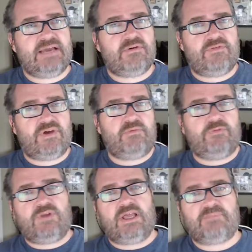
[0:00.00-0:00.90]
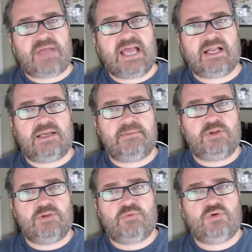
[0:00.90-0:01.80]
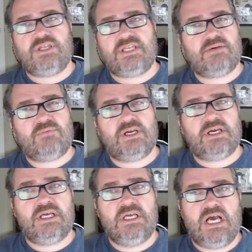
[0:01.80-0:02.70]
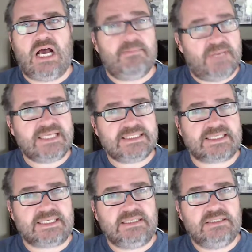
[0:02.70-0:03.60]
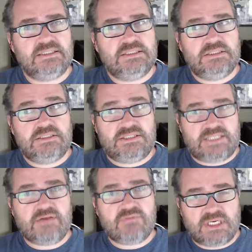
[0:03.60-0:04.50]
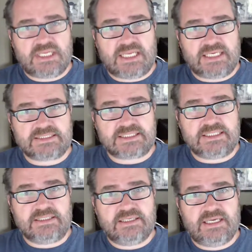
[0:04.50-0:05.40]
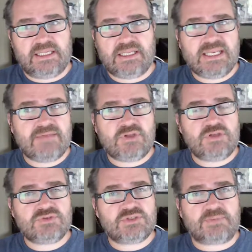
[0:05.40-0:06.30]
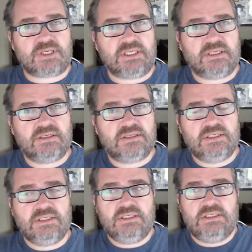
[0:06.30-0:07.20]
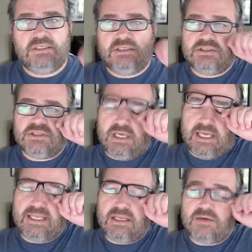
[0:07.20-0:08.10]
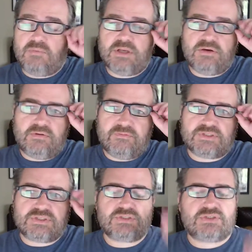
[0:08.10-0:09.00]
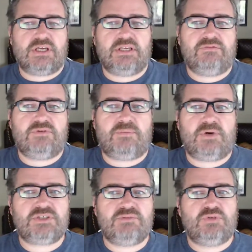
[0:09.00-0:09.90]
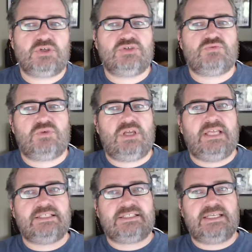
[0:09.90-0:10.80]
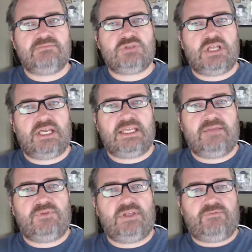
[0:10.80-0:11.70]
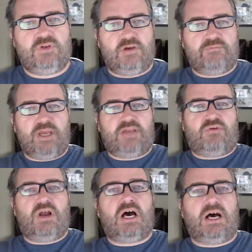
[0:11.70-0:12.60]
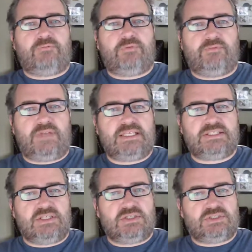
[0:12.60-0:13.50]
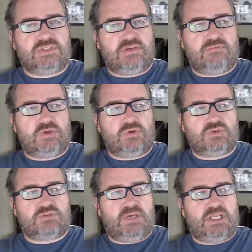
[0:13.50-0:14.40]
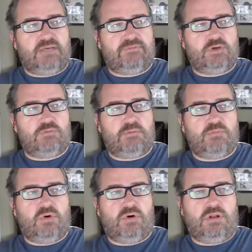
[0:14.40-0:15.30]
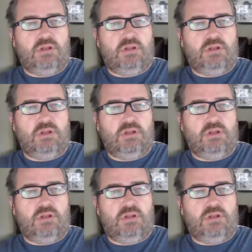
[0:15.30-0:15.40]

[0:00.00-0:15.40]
if I reflect back, I'm at the point now where I'm lazy, generally lazy, and I never used to be. And I wonder if it's a sign of depression, because it seems like if my graph of laziness is over the course of my life a little bit more,